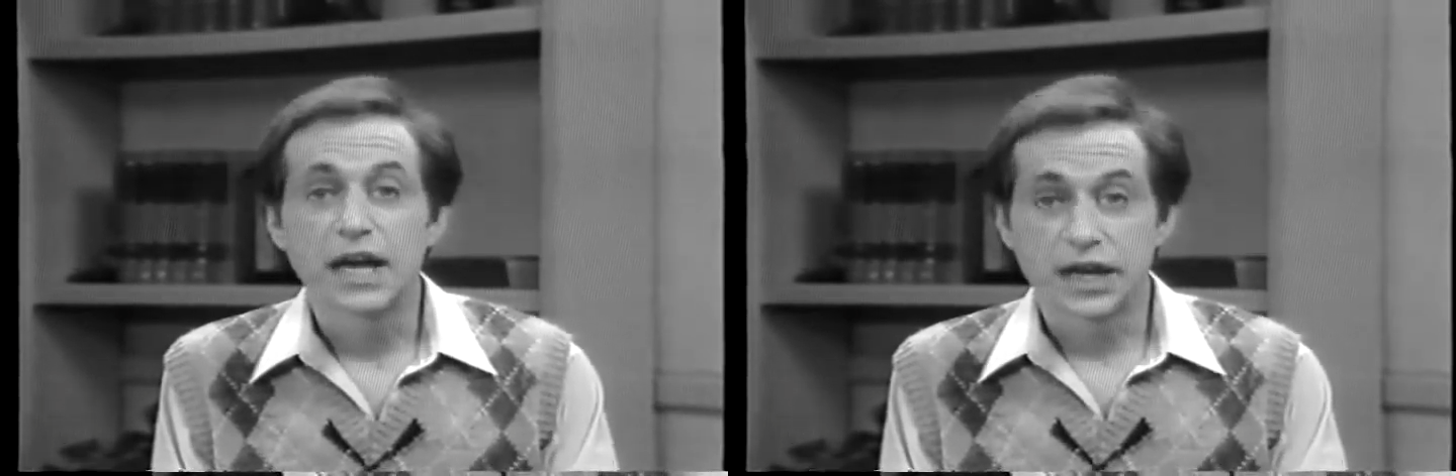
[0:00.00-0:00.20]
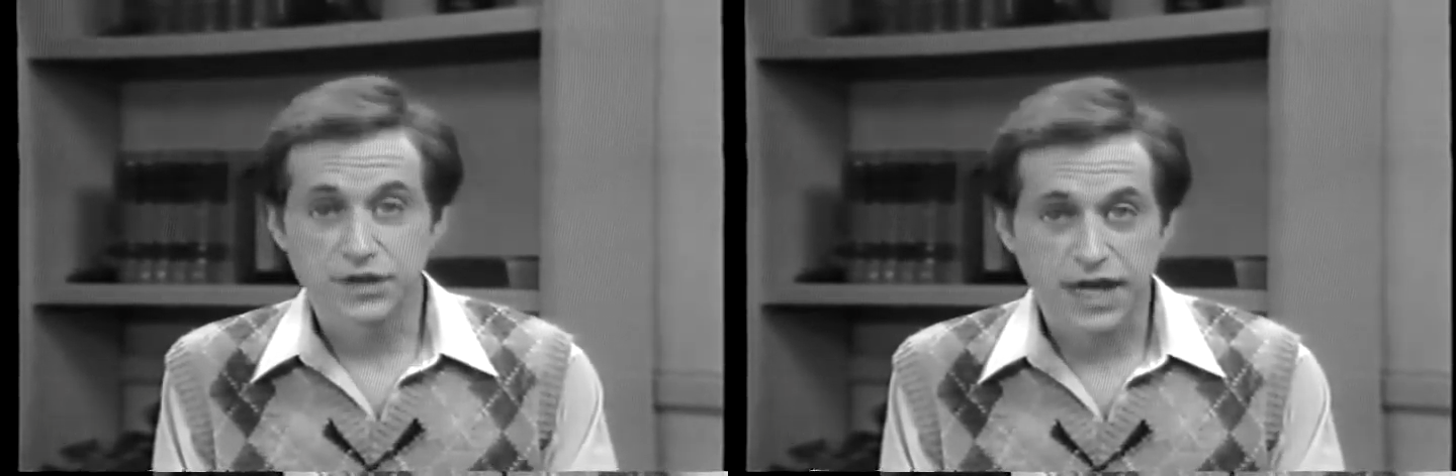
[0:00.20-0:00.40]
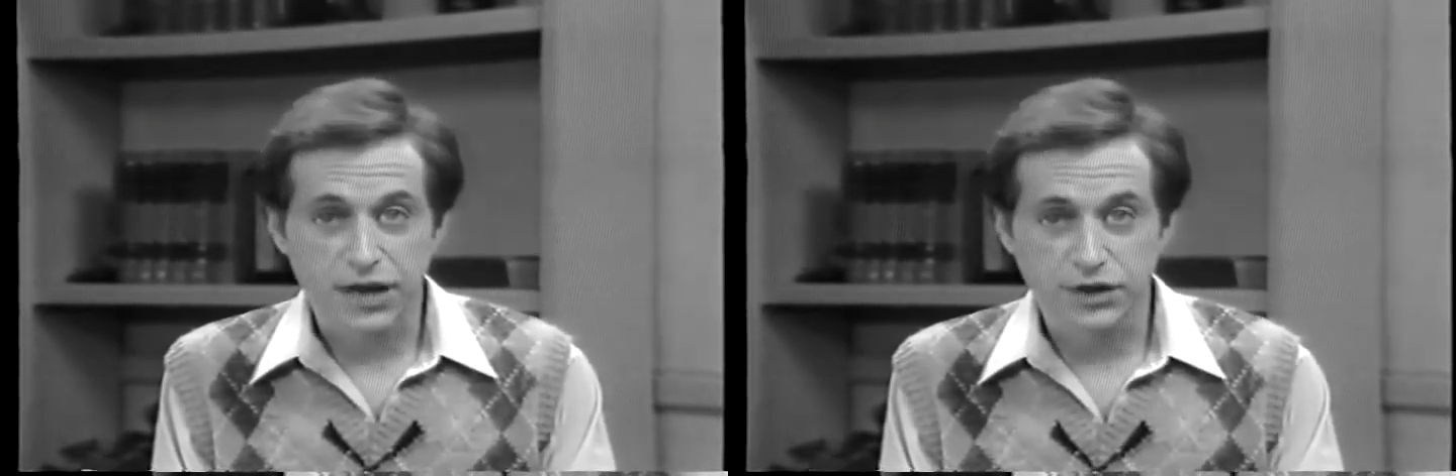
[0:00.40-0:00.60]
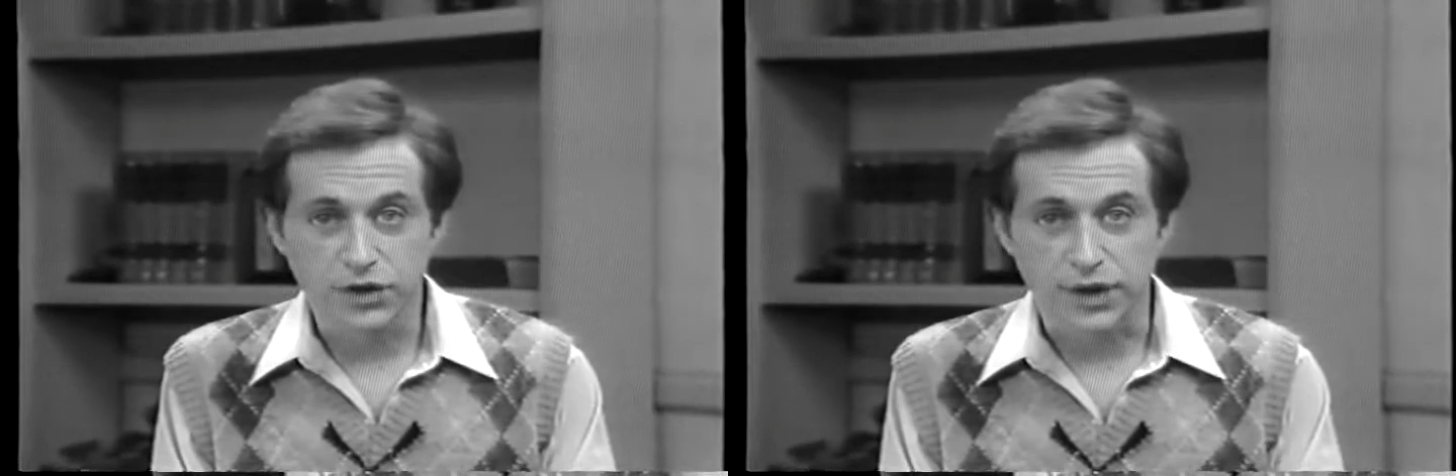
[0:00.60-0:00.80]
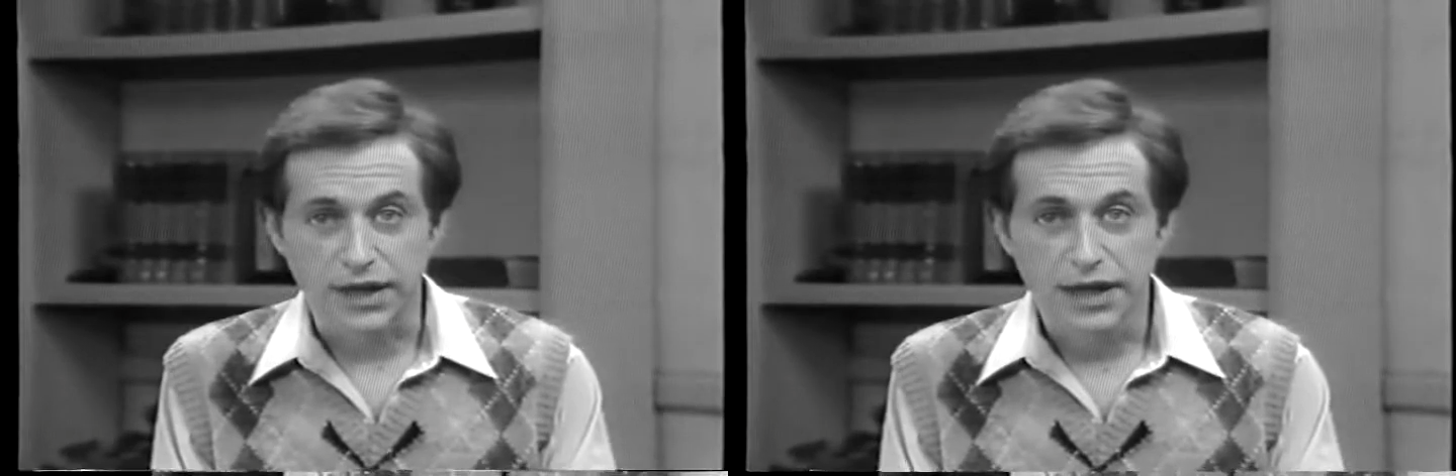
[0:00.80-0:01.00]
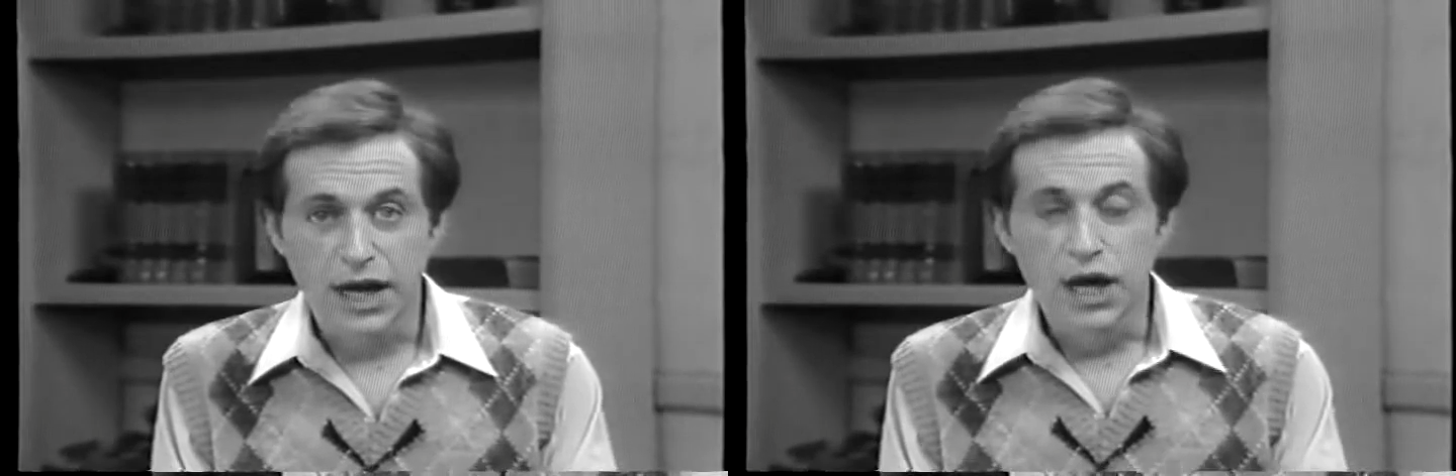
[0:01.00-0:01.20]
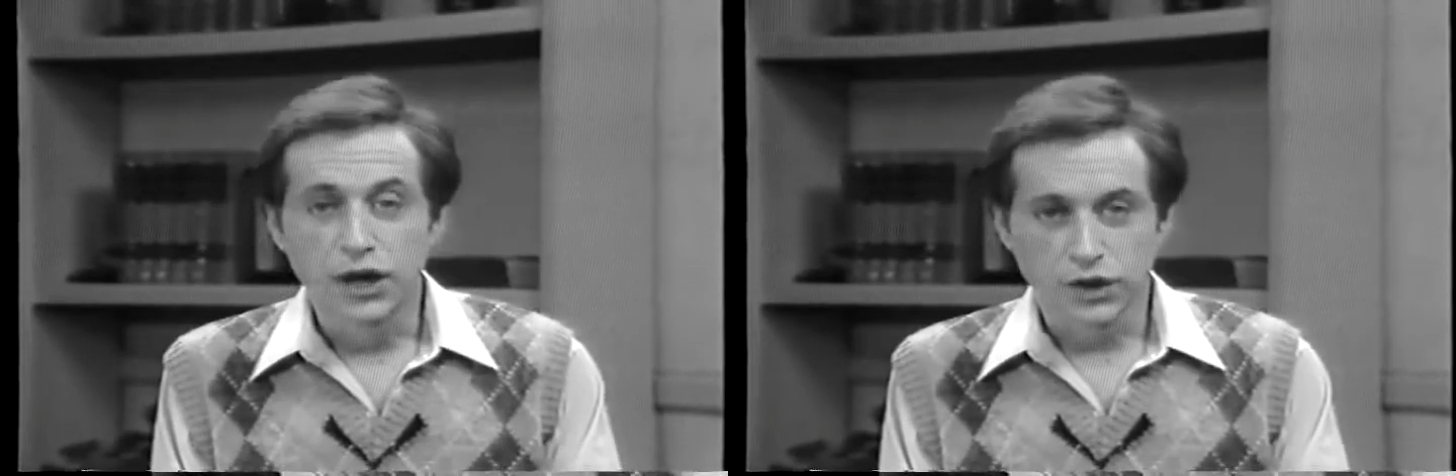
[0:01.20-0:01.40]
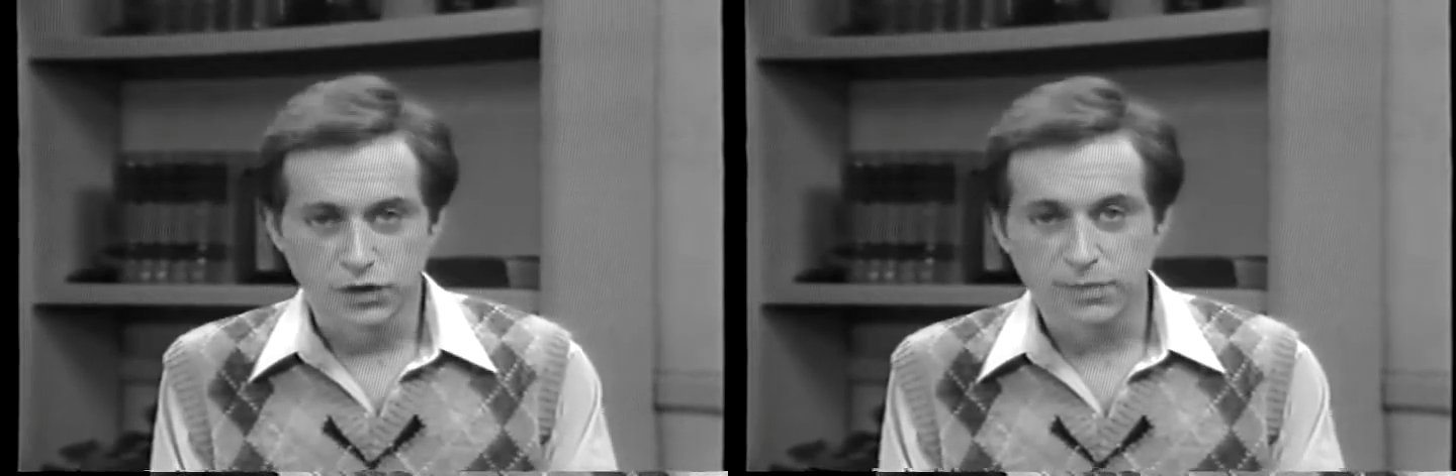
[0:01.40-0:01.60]
Here's how to do it.
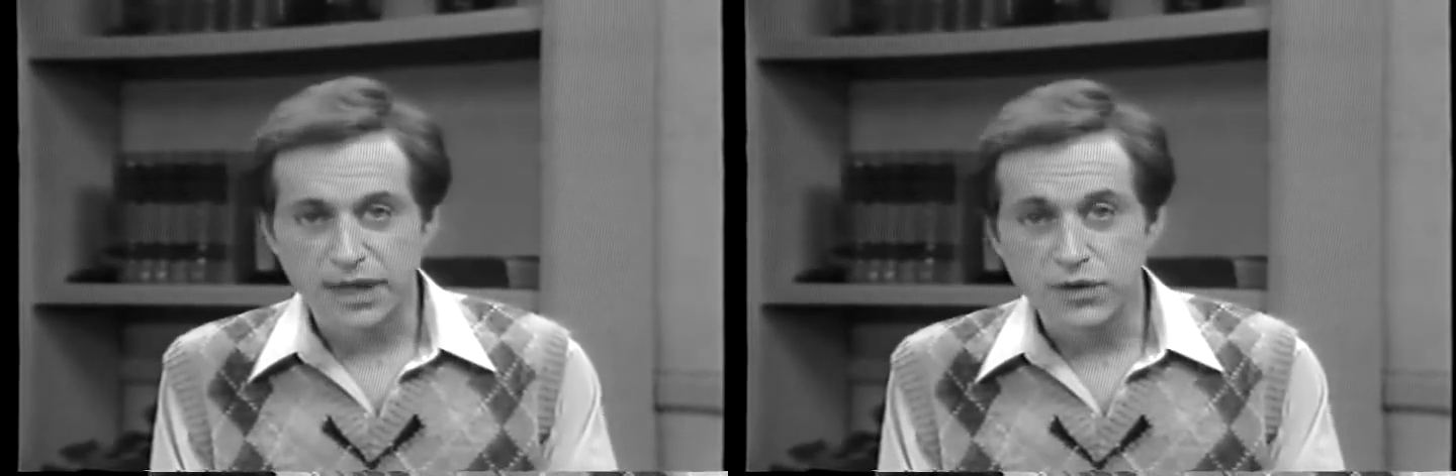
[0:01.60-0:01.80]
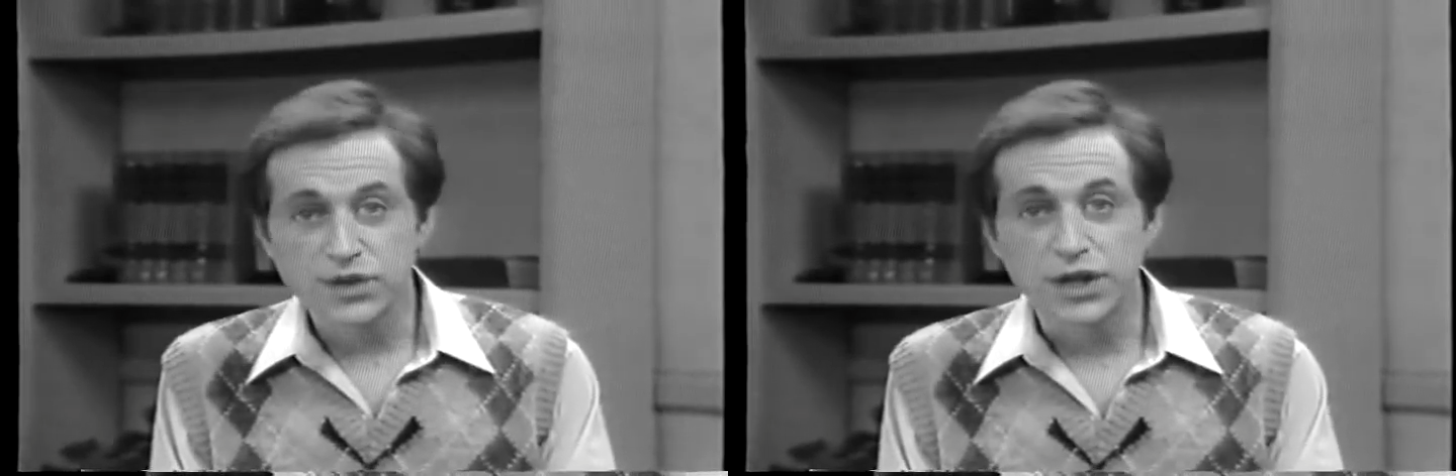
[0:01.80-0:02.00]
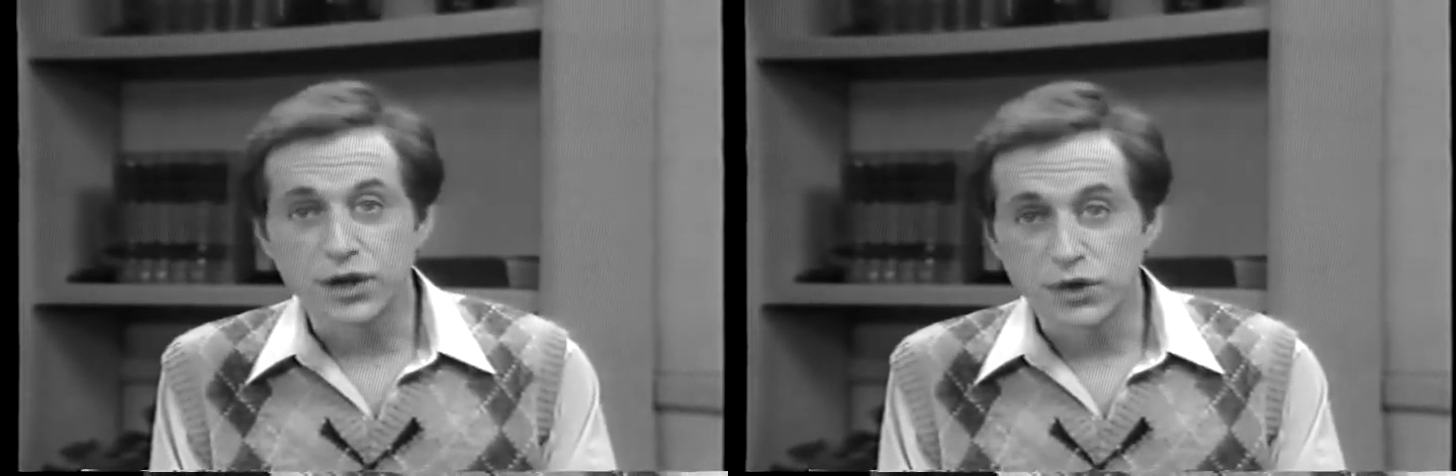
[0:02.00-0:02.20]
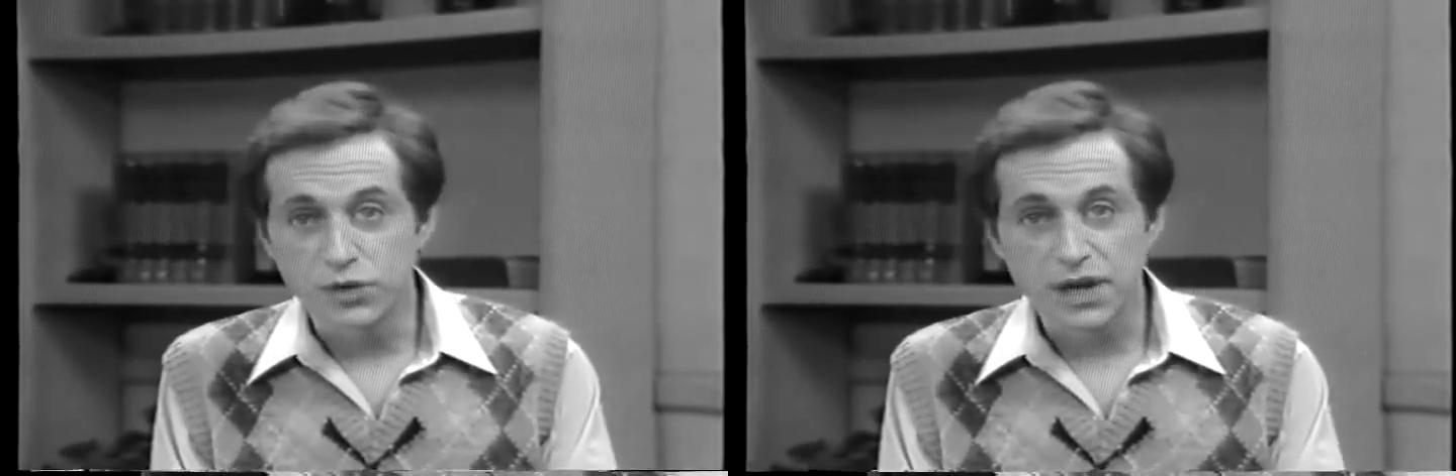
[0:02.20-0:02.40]
You'll be using a new